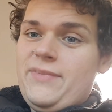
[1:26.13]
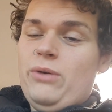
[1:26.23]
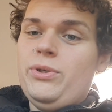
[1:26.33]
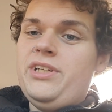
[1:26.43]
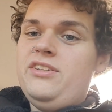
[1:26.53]

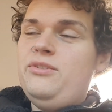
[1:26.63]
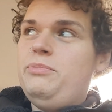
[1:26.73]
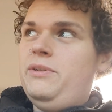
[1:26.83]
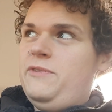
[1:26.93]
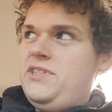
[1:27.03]
we're going to do
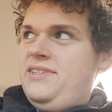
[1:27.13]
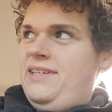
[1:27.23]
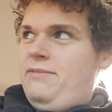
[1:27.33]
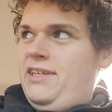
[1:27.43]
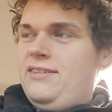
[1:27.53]
pretty much the
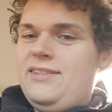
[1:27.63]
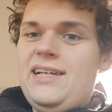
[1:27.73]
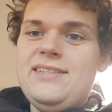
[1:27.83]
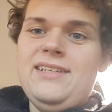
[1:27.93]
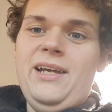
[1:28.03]
same thing as
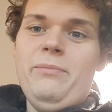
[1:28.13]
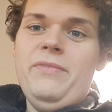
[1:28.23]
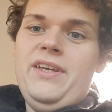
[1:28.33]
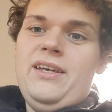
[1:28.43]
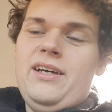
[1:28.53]
last time.